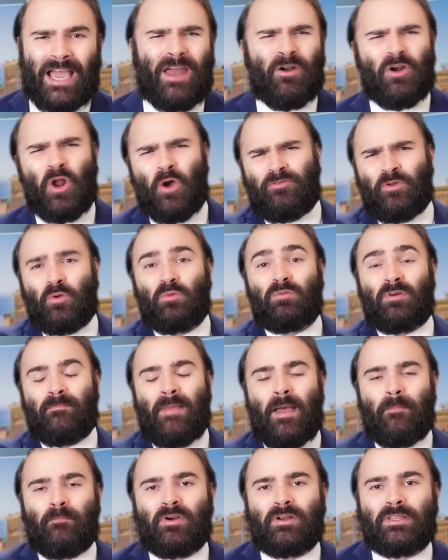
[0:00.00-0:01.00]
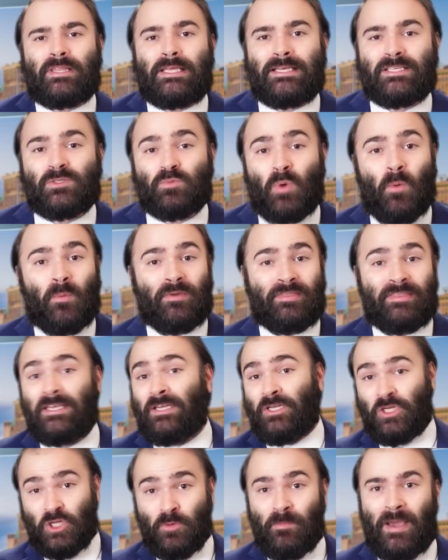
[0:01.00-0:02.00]
I don't know if you remember this, what with the
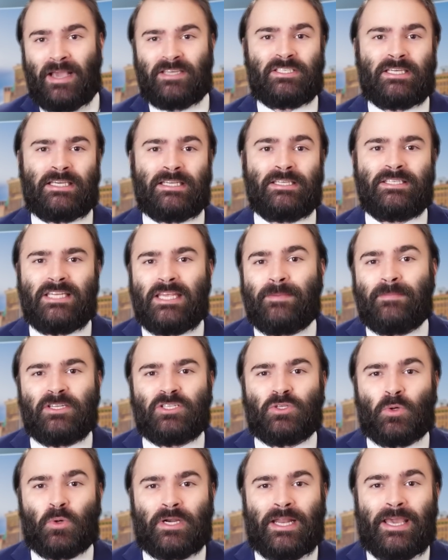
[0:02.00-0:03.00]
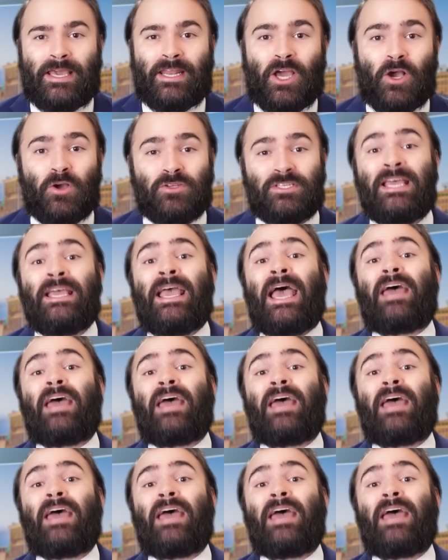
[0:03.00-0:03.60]
New Mexican demon tornadoes